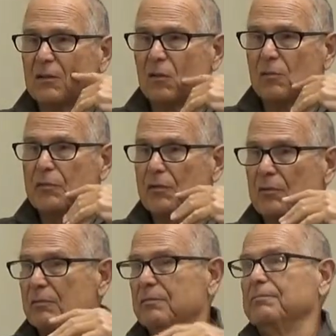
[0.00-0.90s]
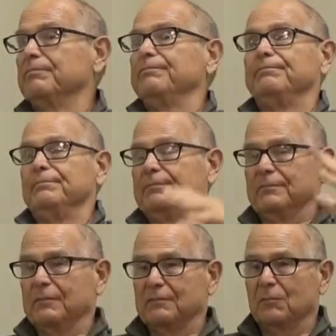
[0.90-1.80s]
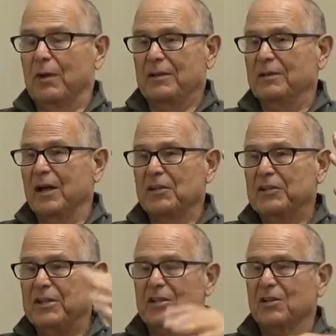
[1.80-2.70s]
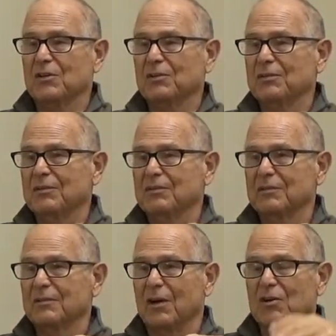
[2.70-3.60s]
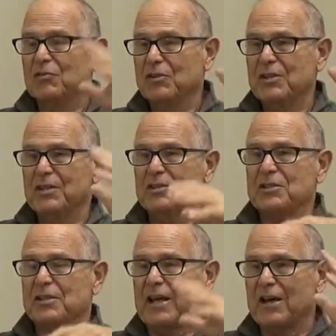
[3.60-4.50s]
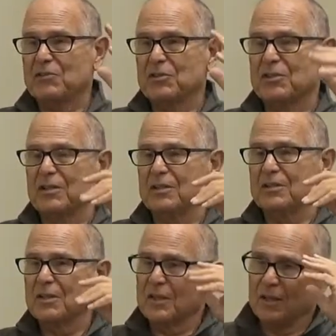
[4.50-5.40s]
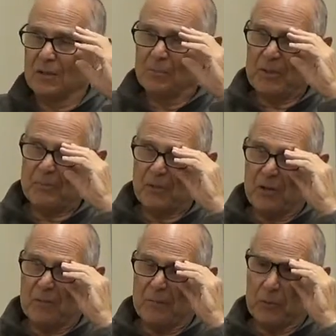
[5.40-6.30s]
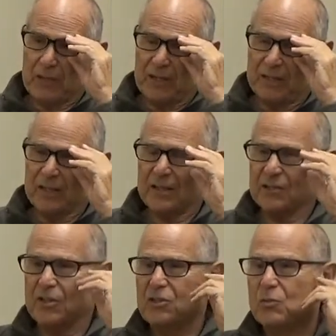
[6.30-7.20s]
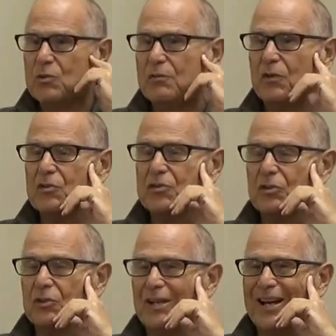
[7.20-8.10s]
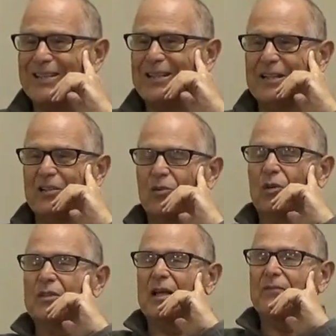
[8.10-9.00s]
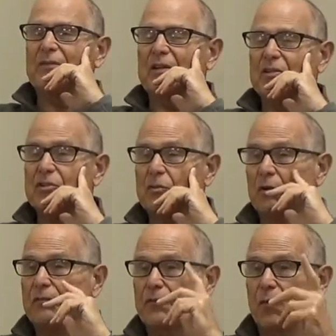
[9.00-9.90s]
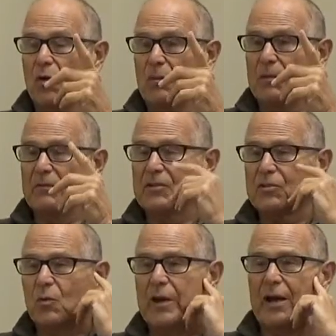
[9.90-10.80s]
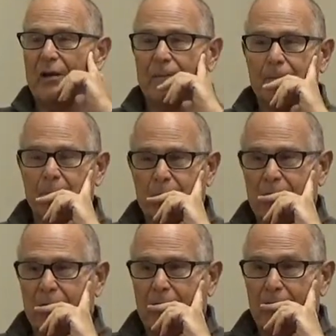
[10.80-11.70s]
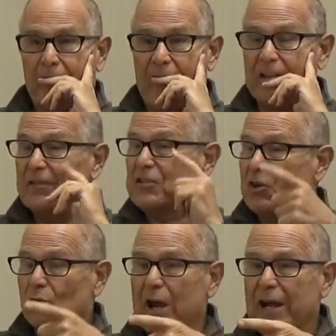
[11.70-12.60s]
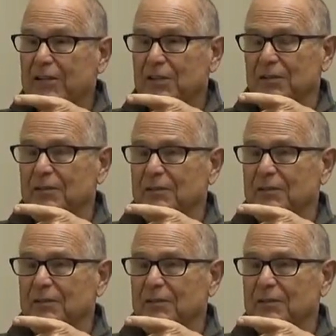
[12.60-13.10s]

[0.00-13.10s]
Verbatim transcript: over what a year, hundred years, a thousand years, people come up with what they think is the universal ideal or definition or form of a square. And if it's correct,